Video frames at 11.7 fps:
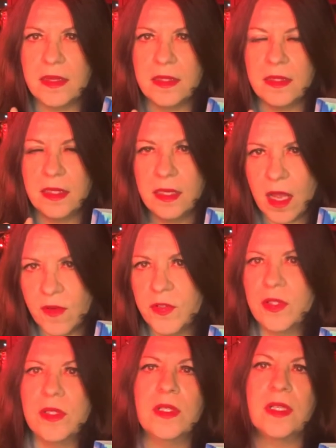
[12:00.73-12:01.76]
the
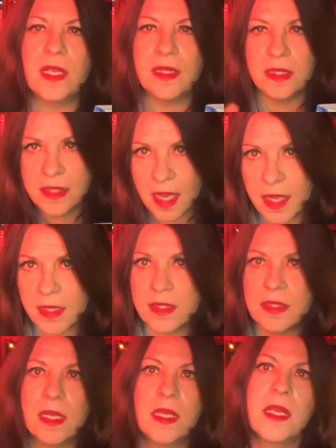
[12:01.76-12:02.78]
cover and the
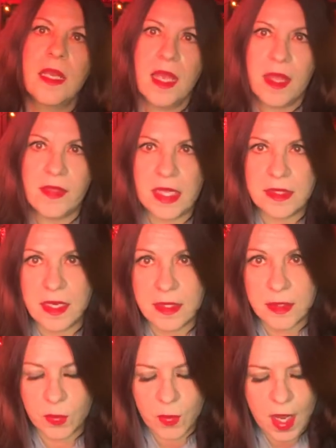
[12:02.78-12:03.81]
text, and that
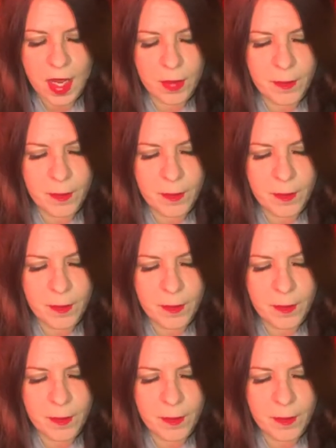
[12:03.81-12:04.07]
takes a while.